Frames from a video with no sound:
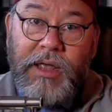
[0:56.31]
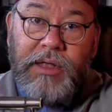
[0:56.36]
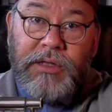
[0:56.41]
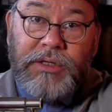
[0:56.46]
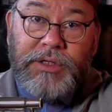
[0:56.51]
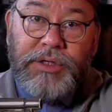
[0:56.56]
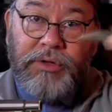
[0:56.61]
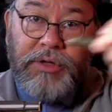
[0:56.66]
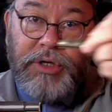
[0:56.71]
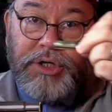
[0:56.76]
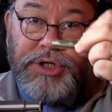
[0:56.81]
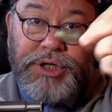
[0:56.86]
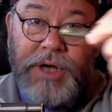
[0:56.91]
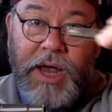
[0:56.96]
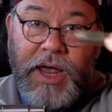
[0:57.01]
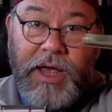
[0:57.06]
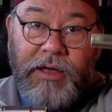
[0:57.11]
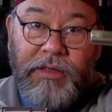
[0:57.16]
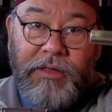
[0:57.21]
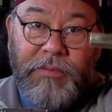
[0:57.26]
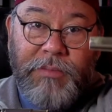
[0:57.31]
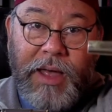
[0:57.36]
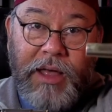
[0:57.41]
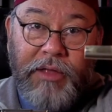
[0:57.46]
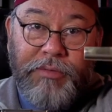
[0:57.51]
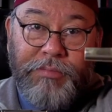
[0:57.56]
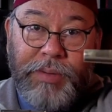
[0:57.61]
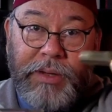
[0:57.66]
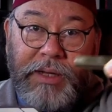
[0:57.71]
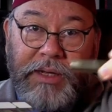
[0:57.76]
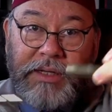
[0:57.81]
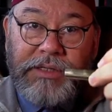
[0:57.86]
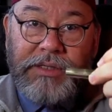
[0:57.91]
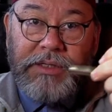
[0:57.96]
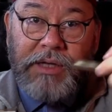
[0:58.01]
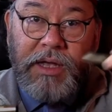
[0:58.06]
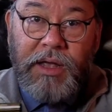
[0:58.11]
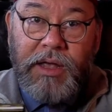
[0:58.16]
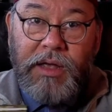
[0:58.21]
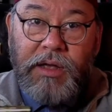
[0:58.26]
So the shank of the mouthpiece
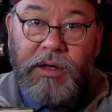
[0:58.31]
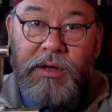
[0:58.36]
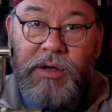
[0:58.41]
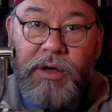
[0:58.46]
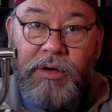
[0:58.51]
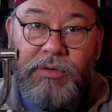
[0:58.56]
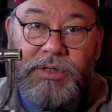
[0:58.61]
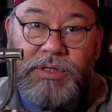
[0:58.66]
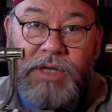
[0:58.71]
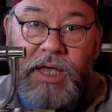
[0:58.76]
goes